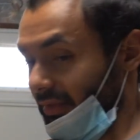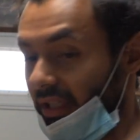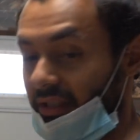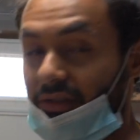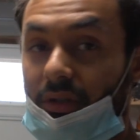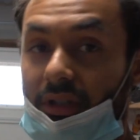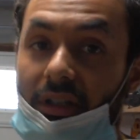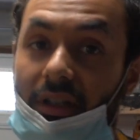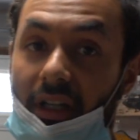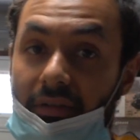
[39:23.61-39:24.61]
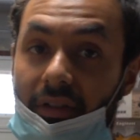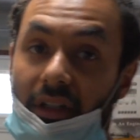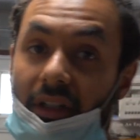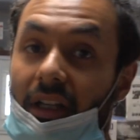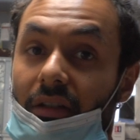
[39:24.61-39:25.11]
I sorted
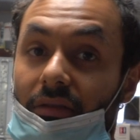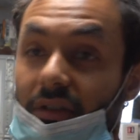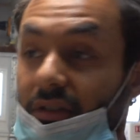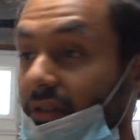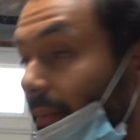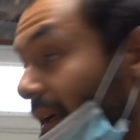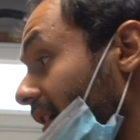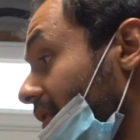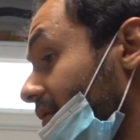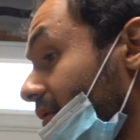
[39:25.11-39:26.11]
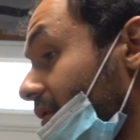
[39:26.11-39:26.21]
everything out just about.